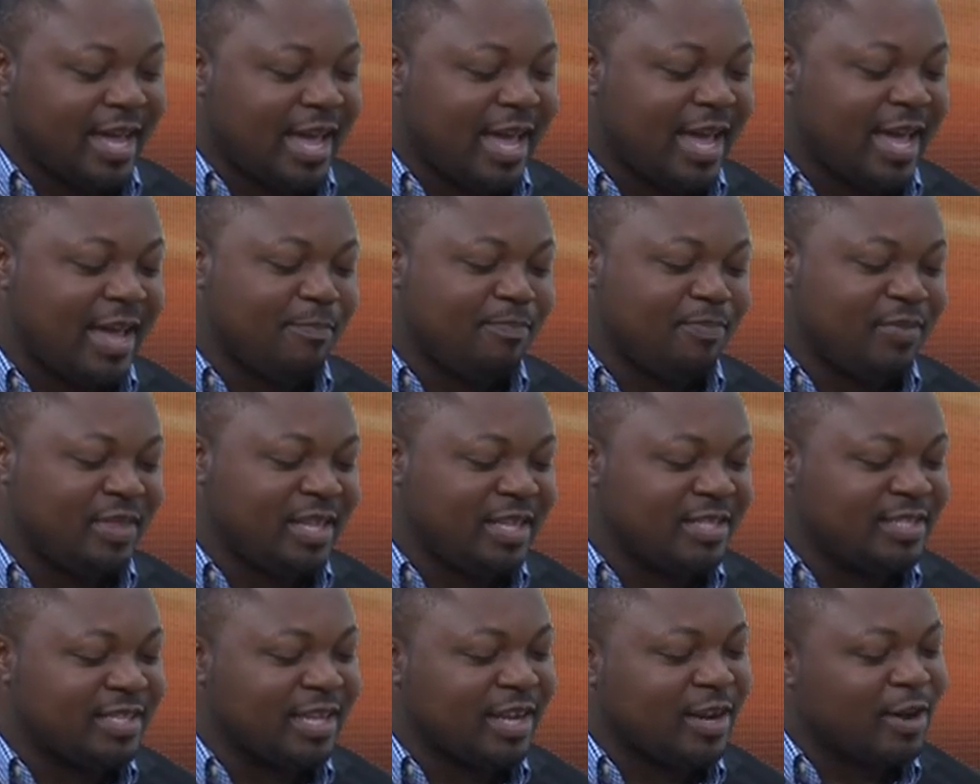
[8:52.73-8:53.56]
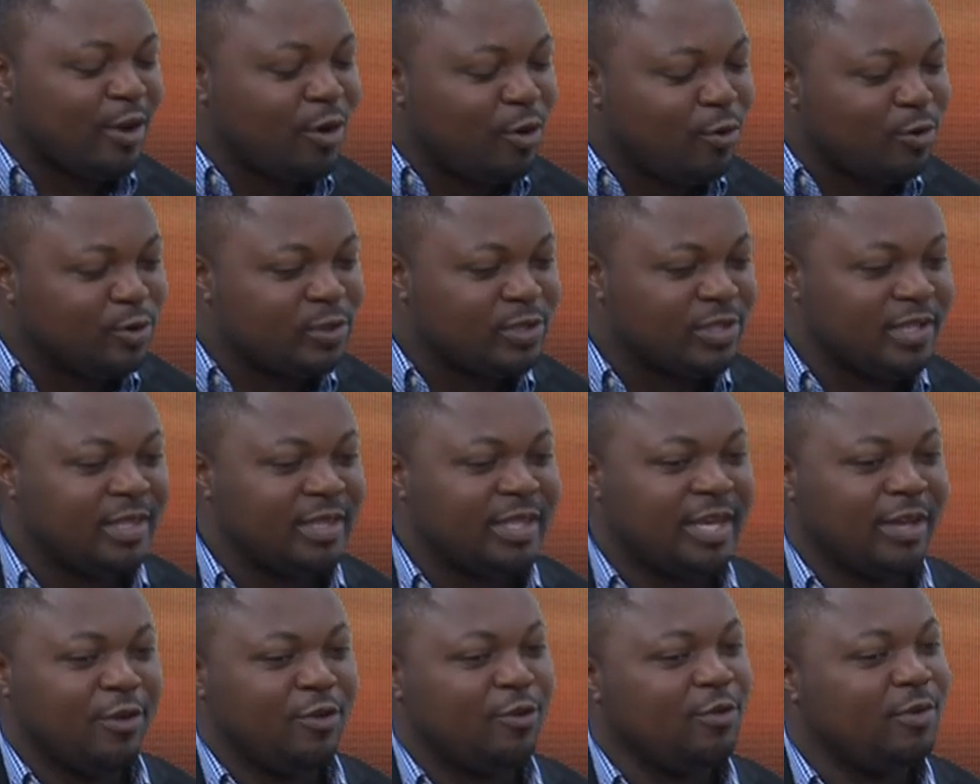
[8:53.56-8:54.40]
a clause in
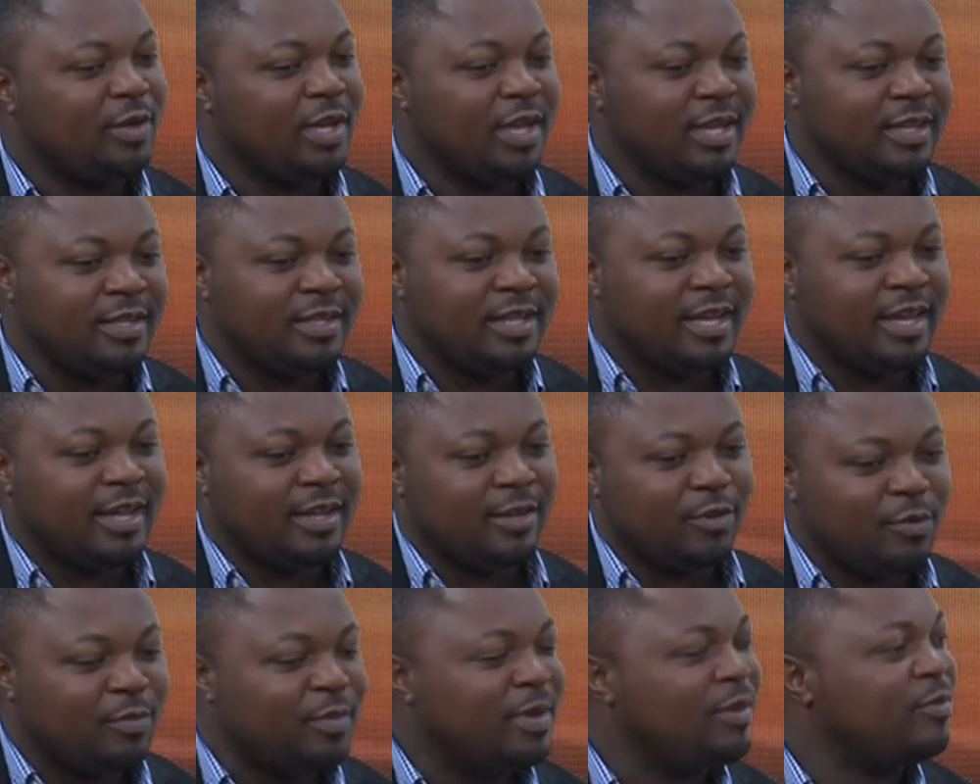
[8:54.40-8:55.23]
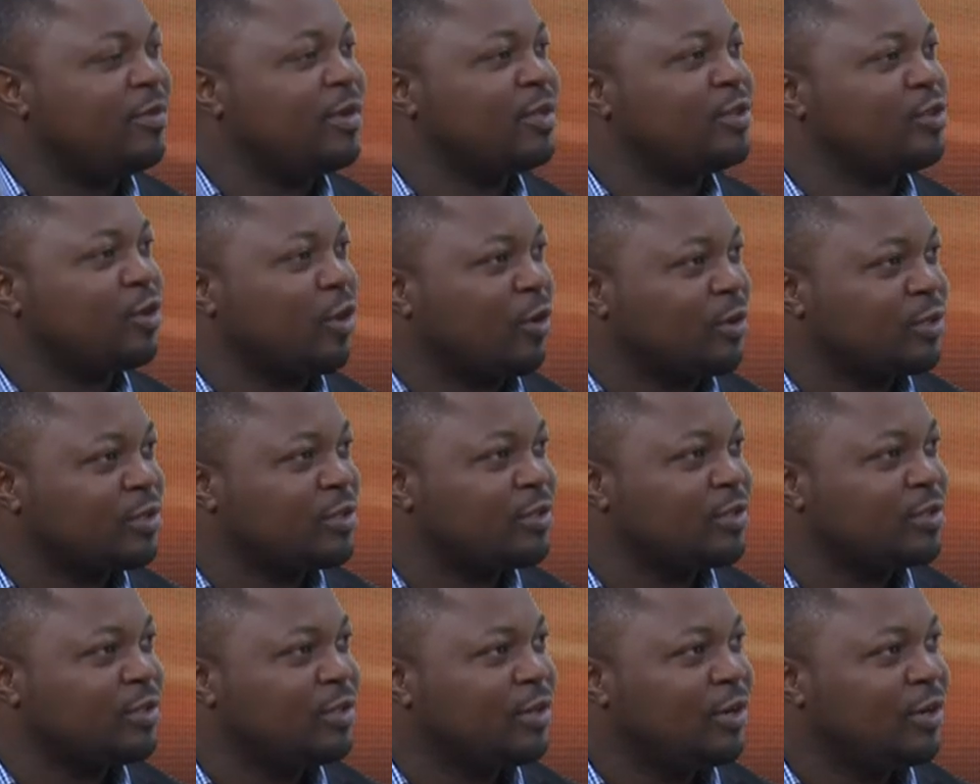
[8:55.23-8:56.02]
the human resource